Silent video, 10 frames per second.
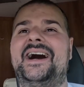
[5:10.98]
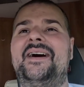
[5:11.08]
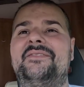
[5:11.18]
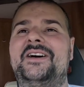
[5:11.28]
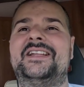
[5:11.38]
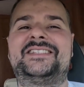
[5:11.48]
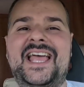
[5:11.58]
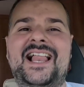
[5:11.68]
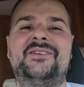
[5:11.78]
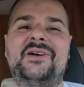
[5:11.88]
I'm gonna
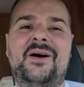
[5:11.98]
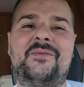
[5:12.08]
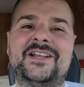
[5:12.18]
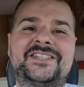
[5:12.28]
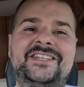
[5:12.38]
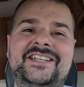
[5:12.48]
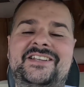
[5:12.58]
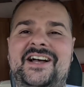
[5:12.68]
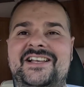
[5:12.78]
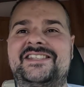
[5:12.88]
tell you how much it
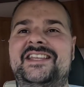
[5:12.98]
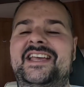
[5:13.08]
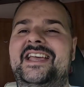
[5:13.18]
did cost.